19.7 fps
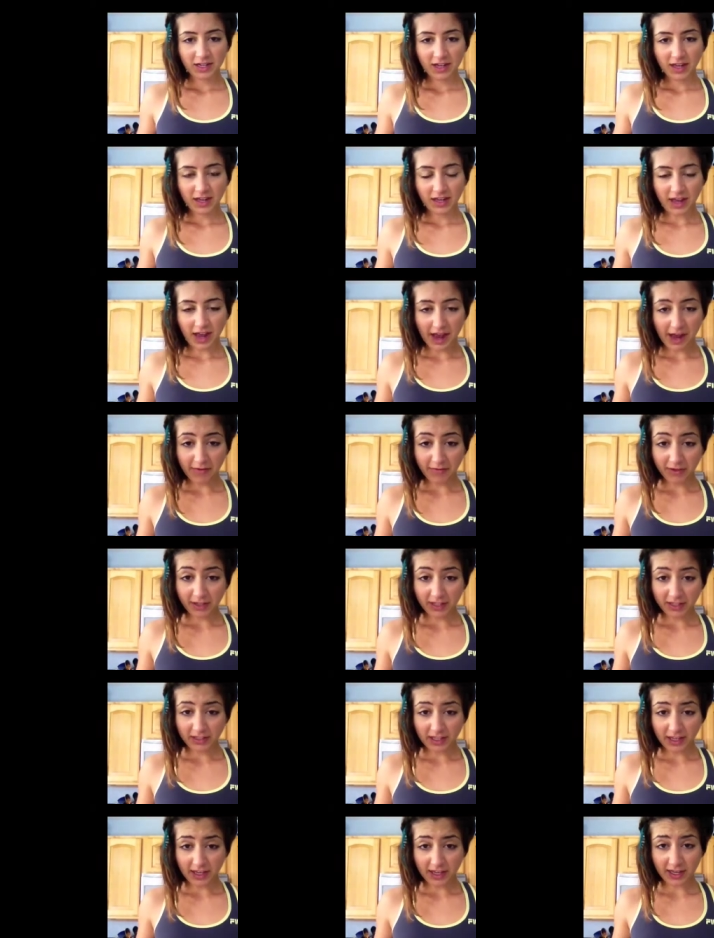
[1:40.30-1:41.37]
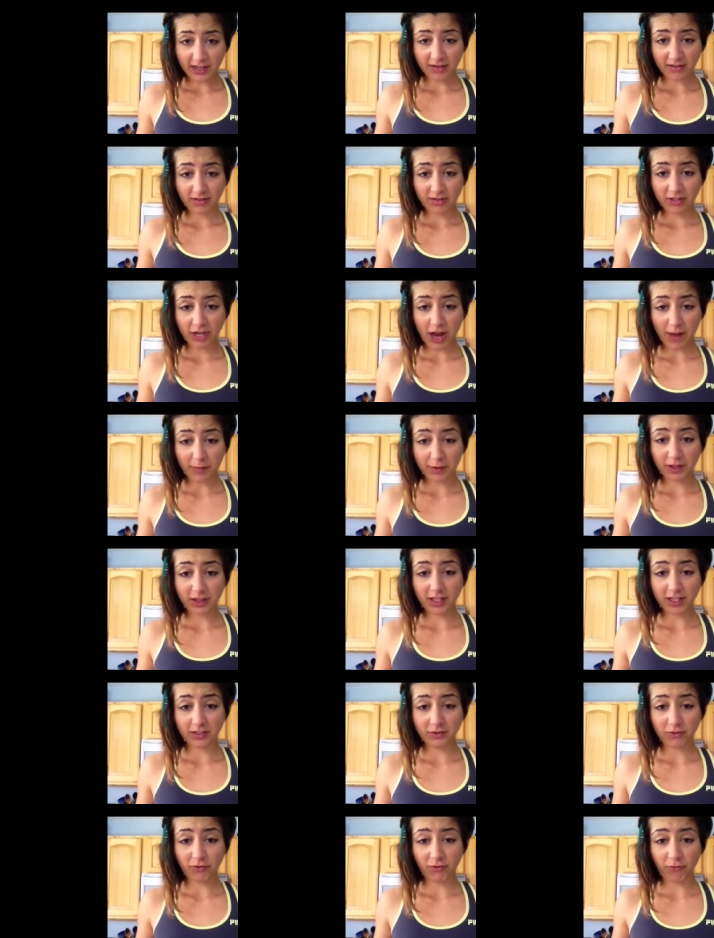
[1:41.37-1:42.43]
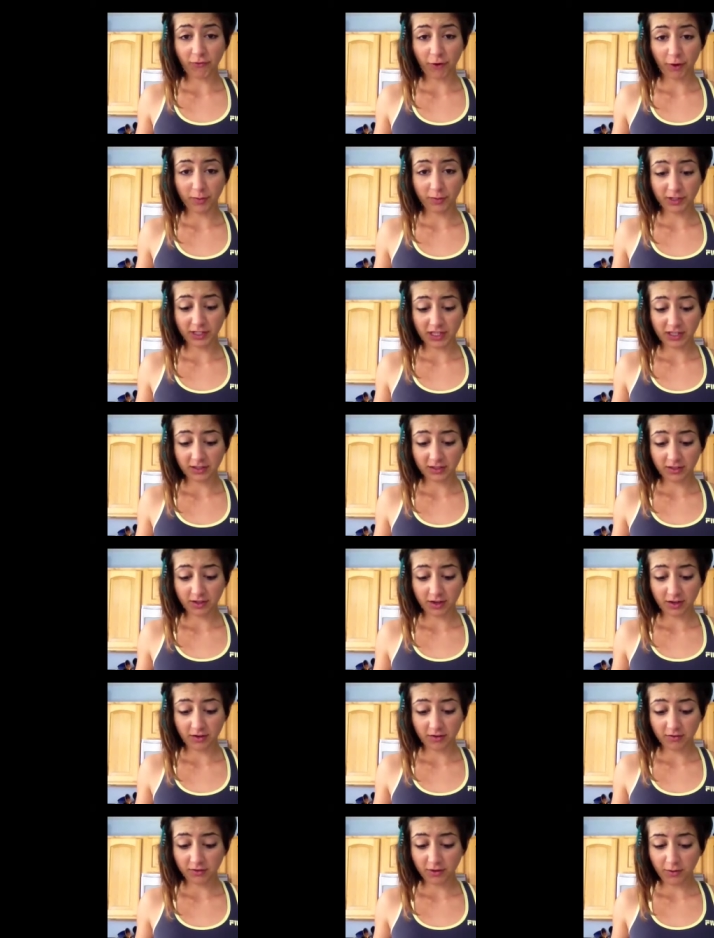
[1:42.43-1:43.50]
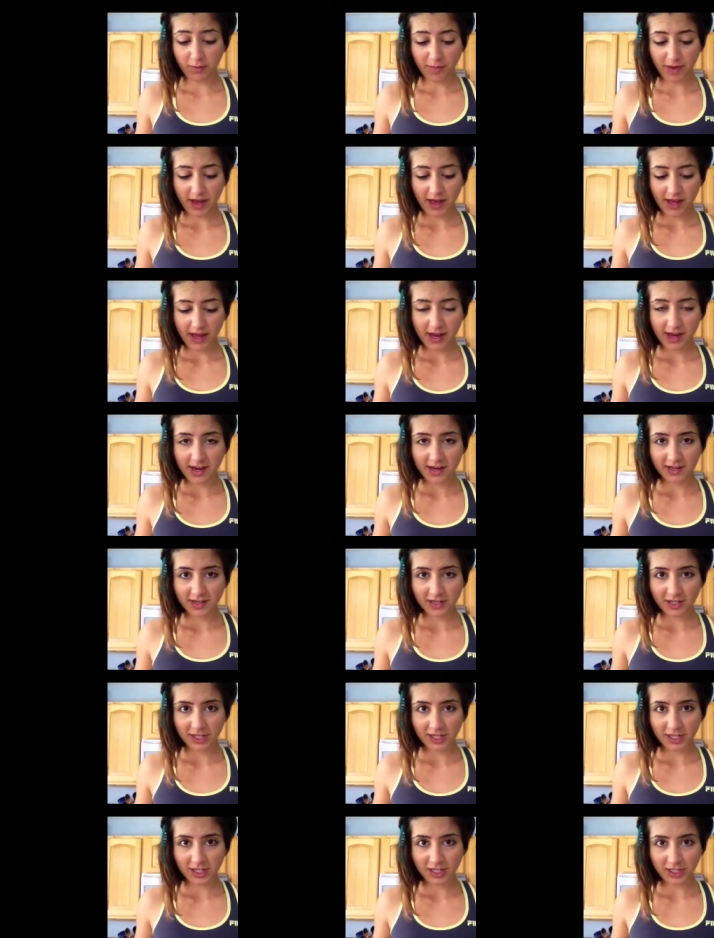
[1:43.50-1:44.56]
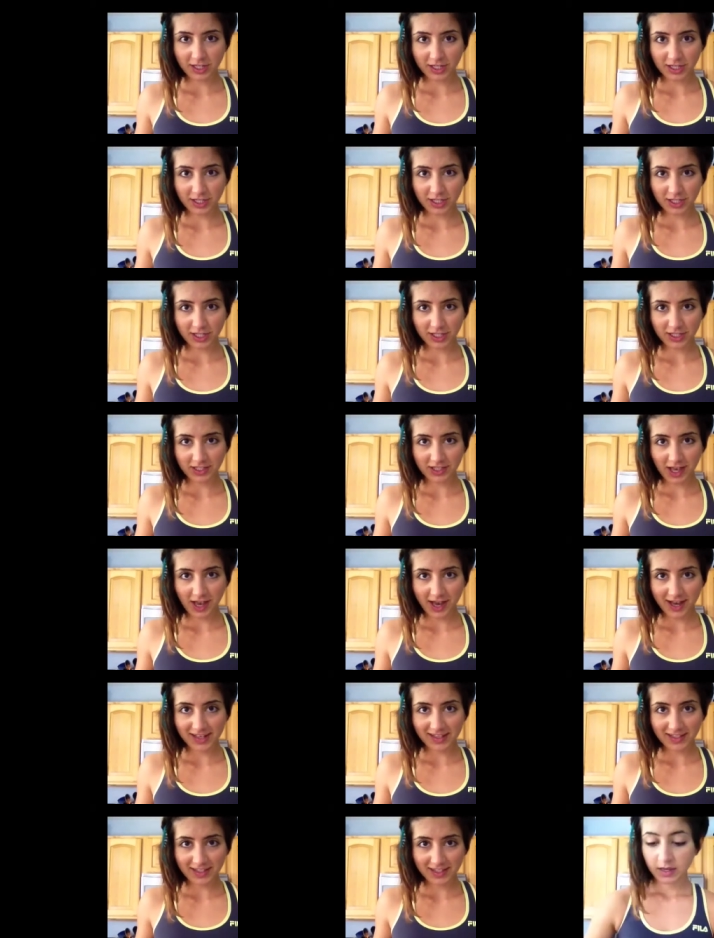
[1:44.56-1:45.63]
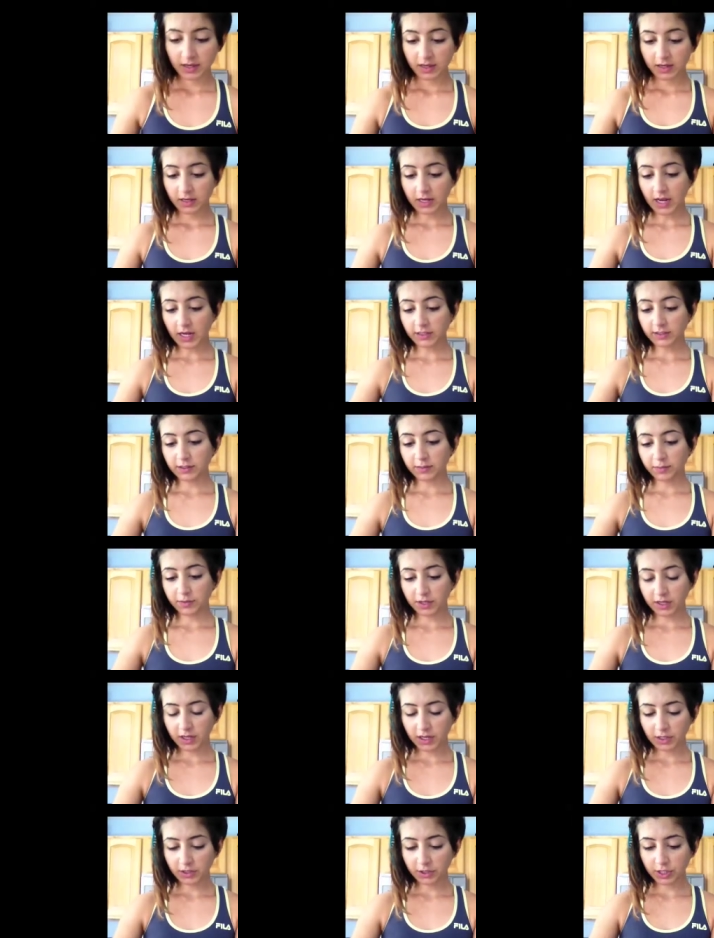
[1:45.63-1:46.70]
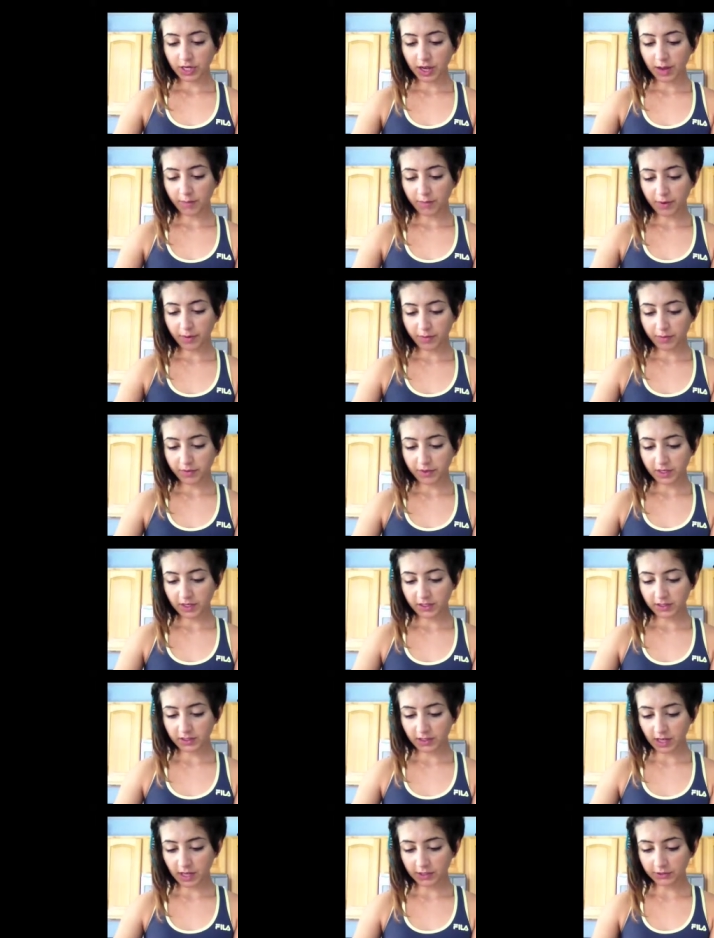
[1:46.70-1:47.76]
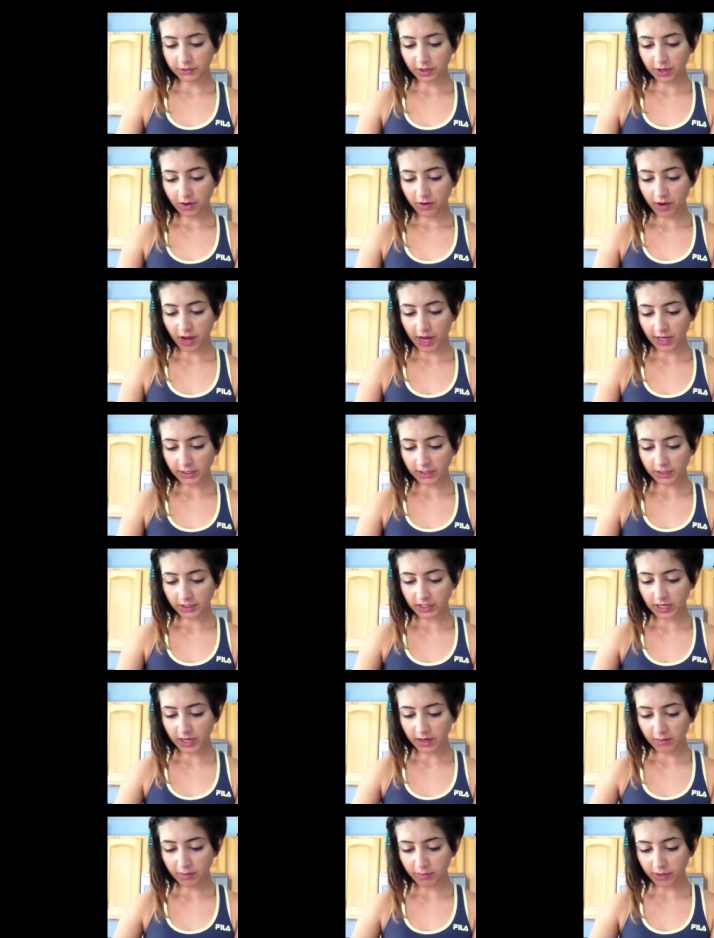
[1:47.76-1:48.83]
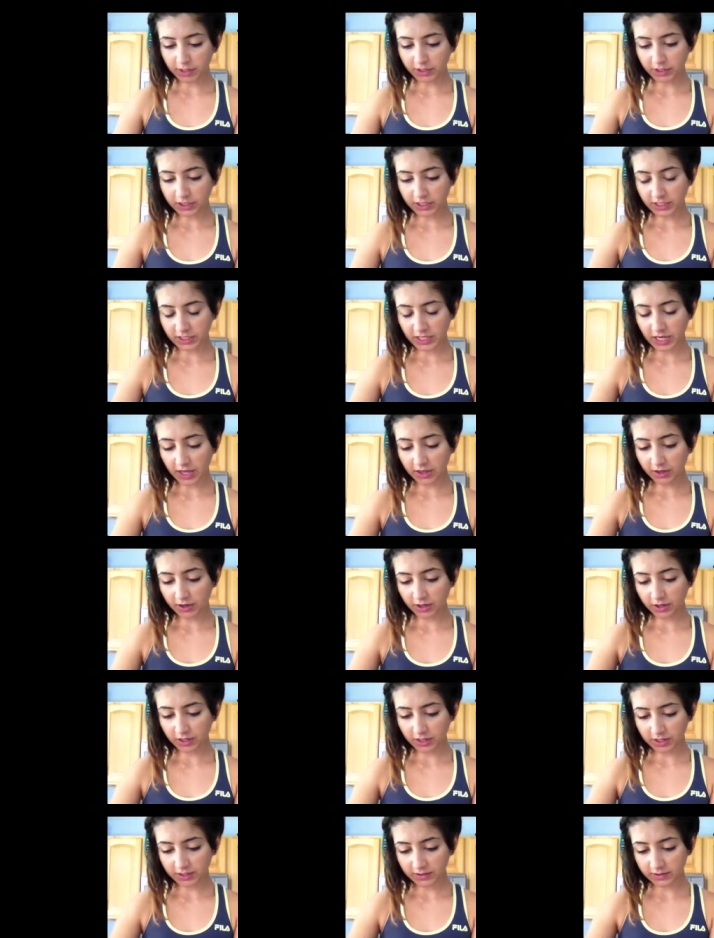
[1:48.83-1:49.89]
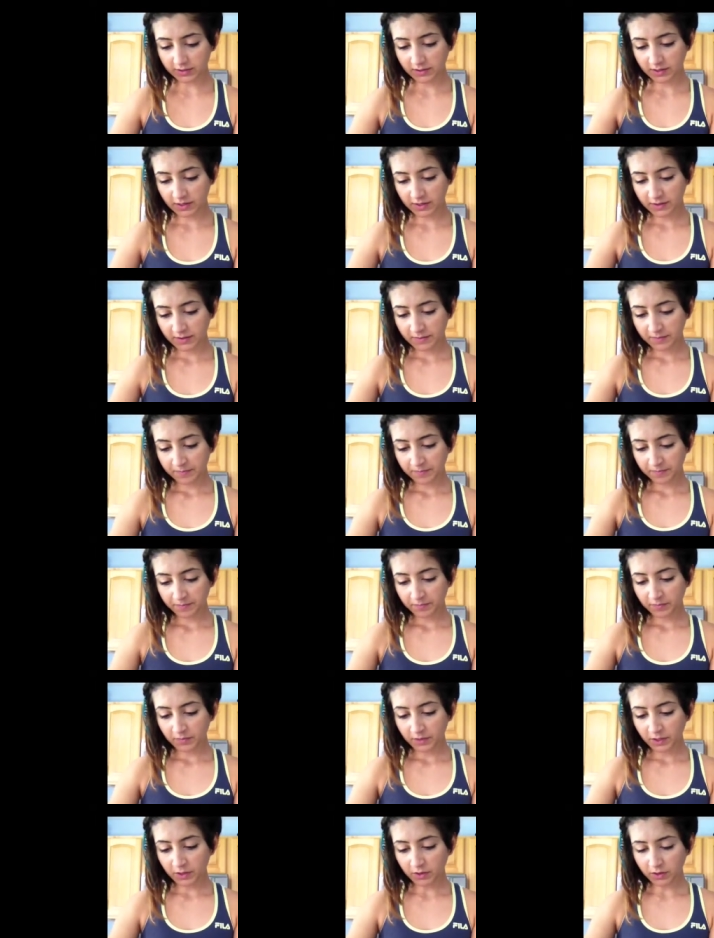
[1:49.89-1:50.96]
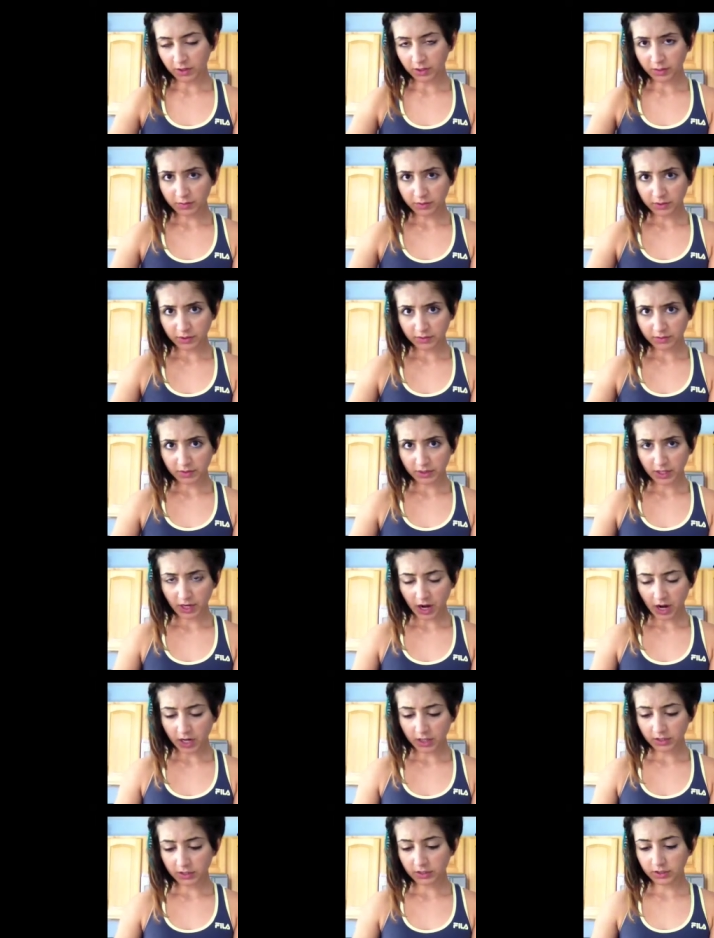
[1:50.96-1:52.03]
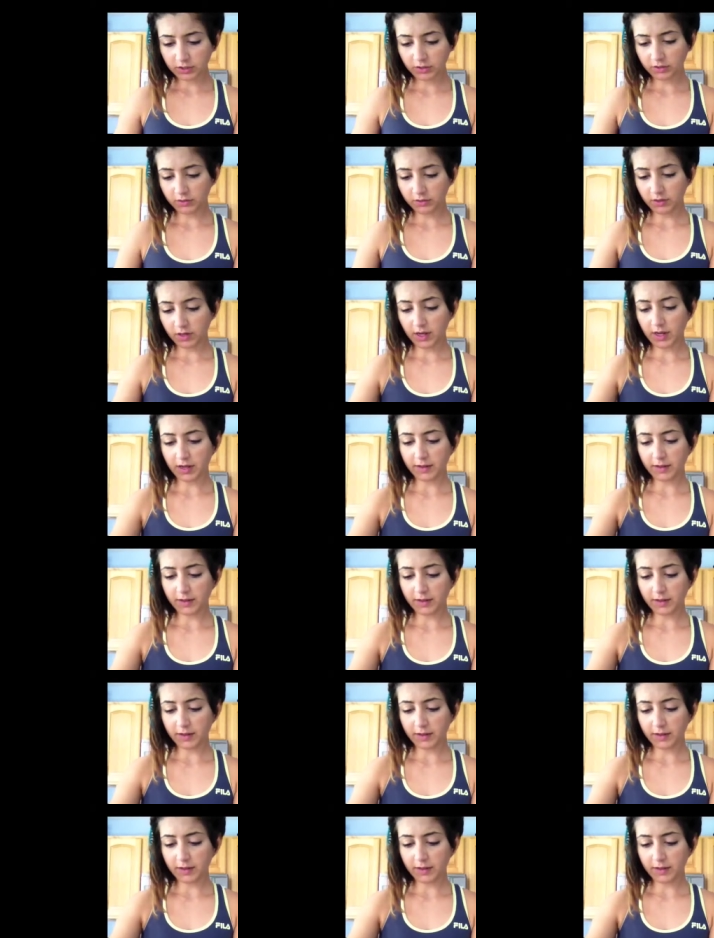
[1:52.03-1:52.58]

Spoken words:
yeah, I really suck at chopping things uniformly, so don't mind the size. Next, I'm going to chop up the cilantro. I just kind of bunch it together because, you know, herbs are really hard to